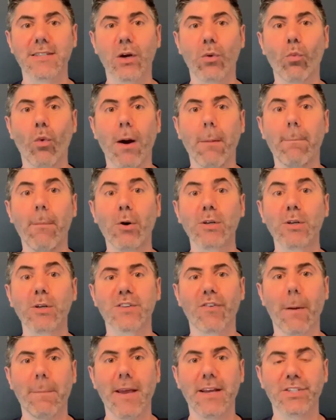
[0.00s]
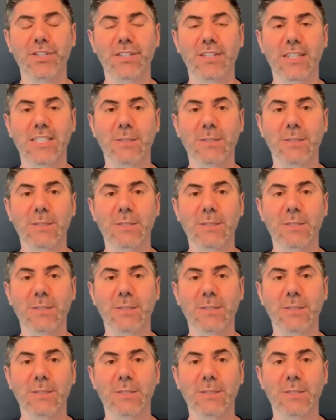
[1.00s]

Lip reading: and what most of our patients